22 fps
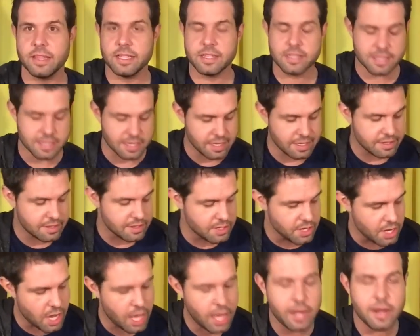this is
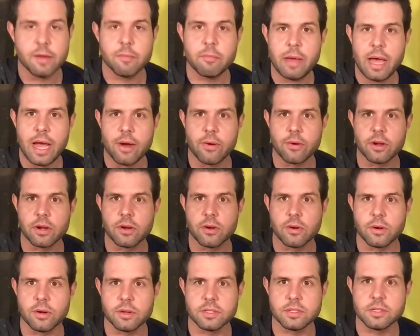not a power
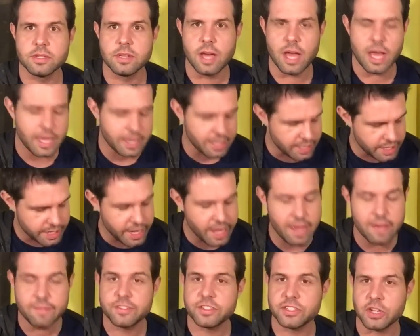chord, not an
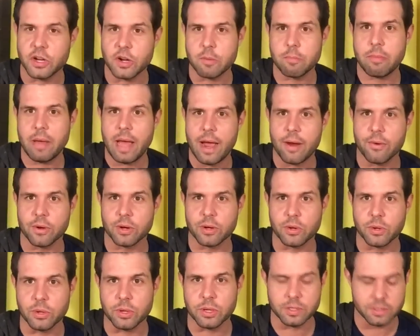F sharp power
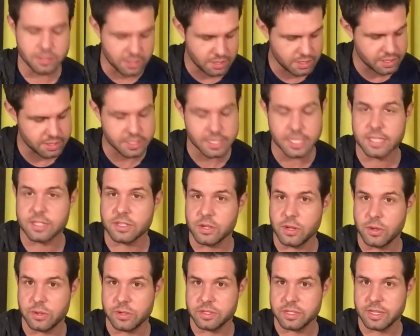chord, because this
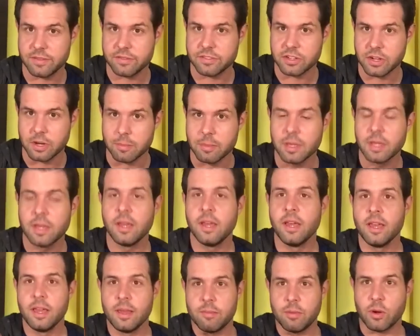note is F sharp,
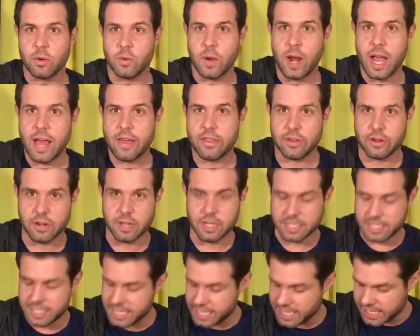but rather a
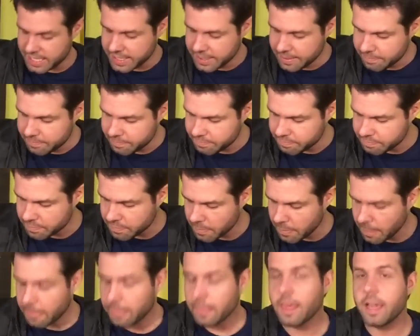D,
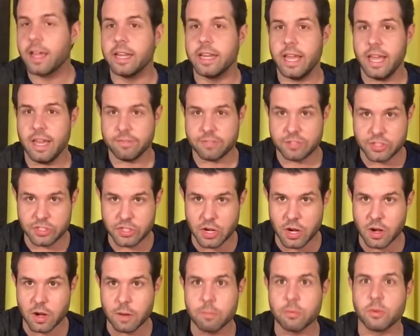an F
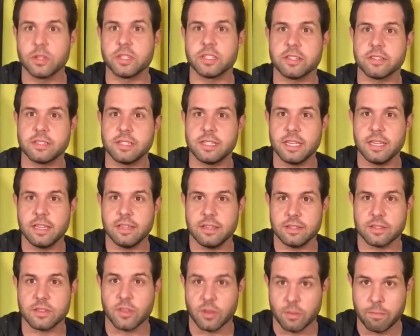sharp, which is
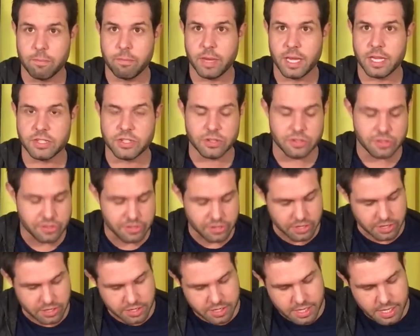D's major
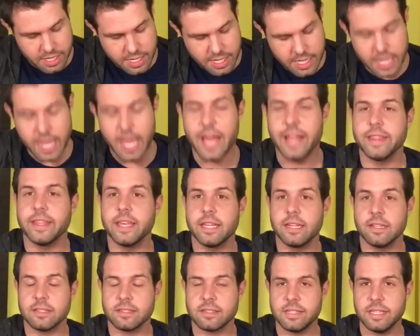third, and then
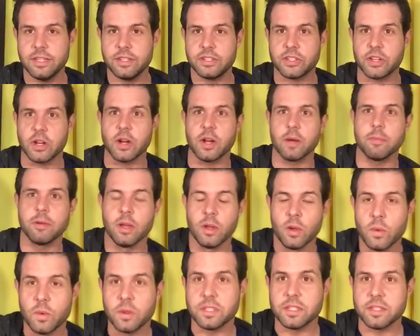a C sharp,
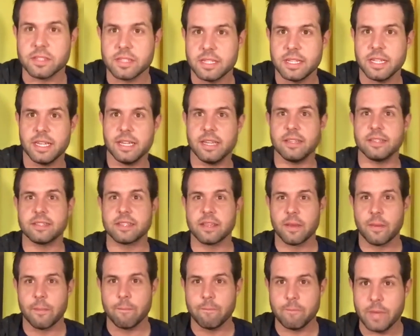which is D's
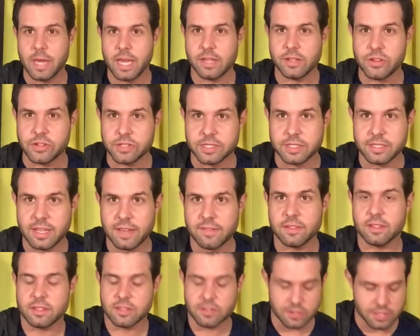major
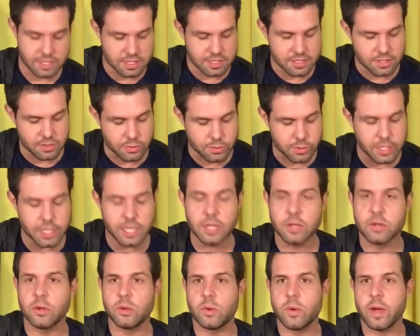seventh. So this is a really
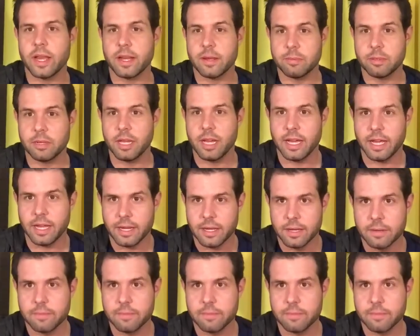cool way to play